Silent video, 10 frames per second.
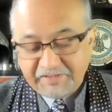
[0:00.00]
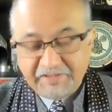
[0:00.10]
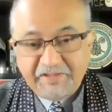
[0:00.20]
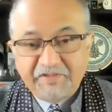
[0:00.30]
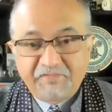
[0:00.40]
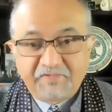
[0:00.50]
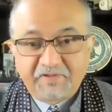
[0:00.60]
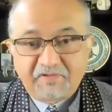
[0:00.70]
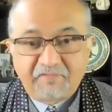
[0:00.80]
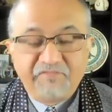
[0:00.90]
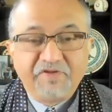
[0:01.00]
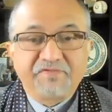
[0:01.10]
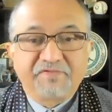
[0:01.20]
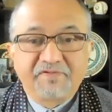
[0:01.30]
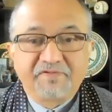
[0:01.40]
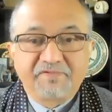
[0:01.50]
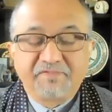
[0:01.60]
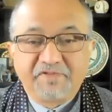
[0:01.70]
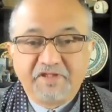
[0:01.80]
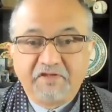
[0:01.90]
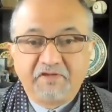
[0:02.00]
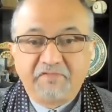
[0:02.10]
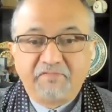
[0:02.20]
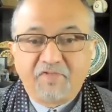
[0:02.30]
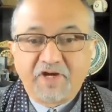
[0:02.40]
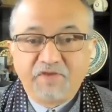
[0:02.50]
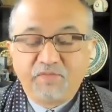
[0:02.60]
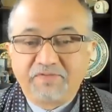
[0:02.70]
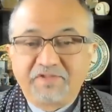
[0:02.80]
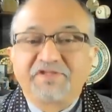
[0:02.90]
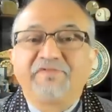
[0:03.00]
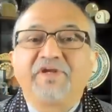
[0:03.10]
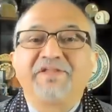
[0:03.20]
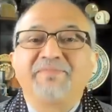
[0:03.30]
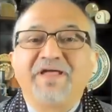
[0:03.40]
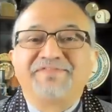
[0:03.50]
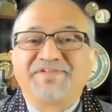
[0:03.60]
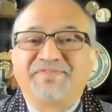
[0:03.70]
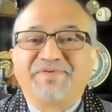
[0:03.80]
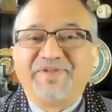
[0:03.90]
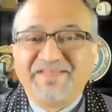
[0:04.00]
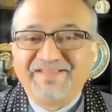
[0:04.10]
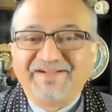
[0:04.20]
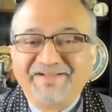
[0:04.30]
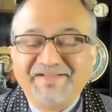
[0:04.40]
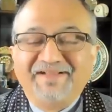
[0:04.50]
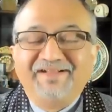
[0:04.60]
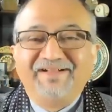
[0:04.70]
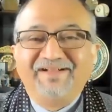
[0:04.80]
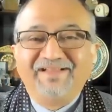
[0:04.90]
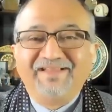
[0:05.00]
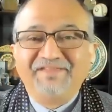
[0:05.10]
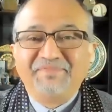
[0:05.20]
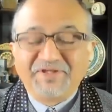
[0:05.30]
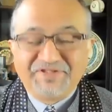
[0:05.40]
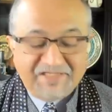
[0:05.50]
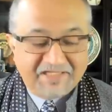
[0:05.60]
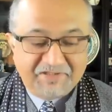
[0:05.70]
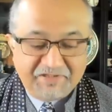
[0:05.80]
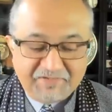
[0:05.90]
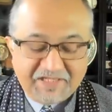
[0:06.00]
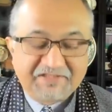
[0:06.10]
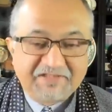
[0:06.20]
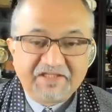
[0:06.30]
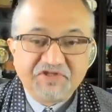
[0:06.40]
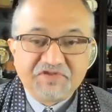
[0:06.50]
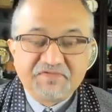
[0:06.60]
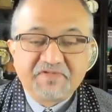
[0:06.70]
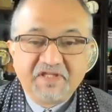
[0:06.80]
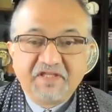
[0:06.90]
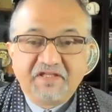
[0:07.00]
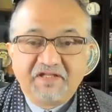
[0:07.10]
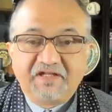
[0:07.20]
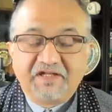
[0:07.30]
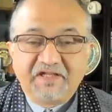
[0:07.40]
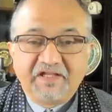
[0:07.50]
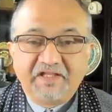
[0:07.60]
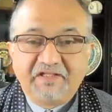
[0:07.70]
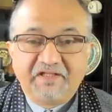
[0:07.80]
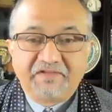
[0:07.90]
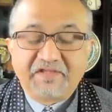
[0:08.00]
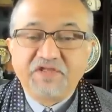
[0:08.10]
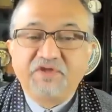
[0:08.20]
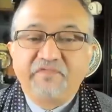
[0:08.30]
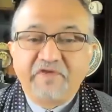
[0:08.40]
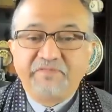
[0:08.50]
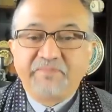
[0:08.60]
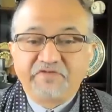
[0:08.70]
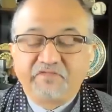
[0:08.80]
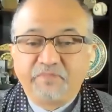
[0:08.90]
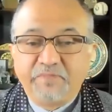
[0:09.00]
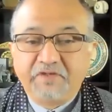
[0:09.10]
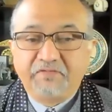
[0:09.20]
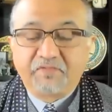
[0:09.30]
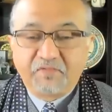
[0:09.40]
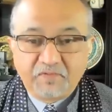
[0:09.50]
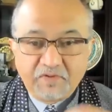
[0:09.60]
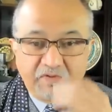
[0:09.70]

it is obvious to see why you were such a great ambassador for India, especially at the United Nations. And thank you very much for being so